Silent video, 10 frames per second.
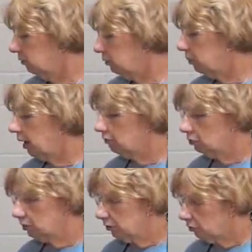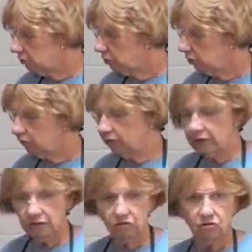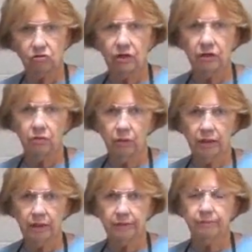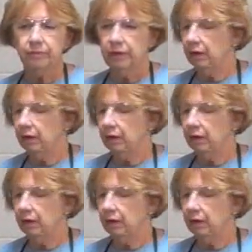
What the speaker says: I would probably remove this straight away